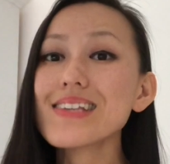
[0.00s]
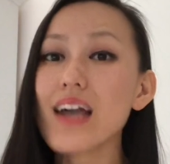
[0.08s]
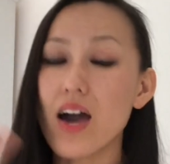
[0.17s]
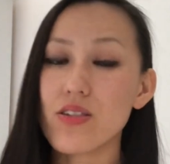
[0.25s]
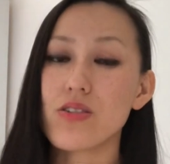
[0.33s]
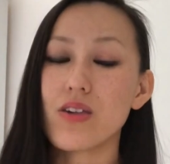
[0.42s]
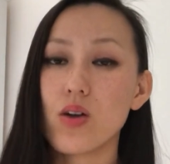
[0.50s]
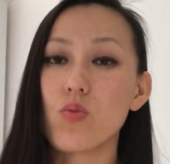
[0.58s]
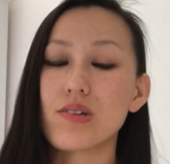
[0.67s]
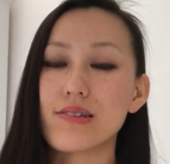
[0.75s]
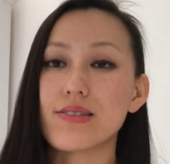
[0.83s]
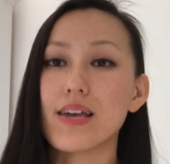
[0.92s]
the other thing I
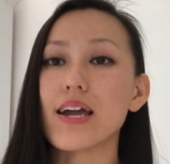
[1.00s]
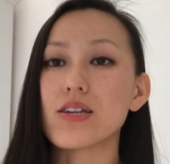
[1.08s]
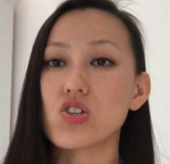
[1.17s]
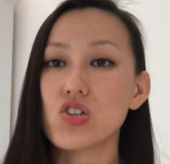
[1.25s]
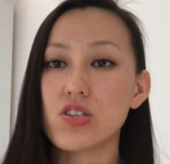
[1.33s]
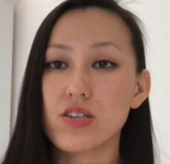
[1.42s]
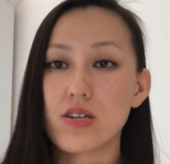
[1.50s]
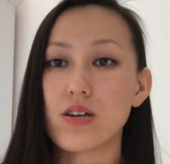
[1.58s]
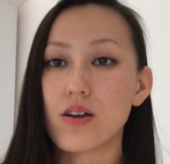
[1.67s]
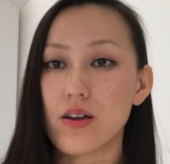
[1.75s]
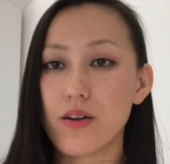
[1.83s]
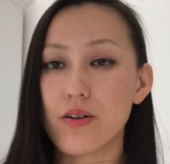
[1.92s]
want to say just
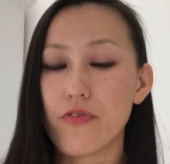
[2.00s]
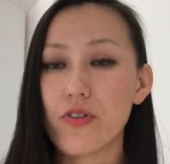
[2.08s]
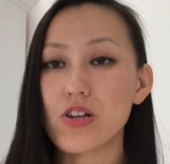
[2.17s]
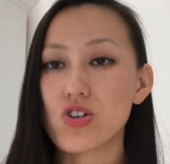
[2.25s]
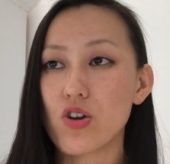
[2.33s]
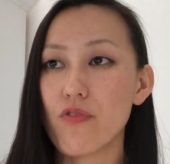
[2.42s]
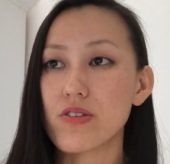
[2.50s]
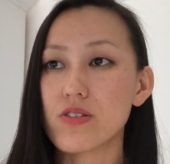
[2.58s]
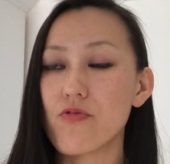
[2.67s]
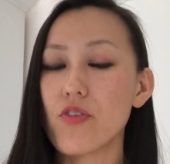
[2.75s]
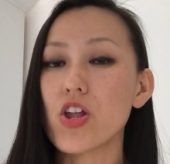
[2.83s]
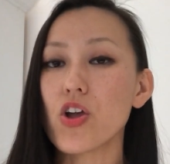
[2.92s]
to finish off this
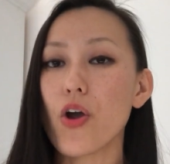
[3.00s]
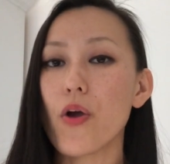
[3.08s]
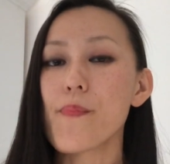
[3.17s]
video.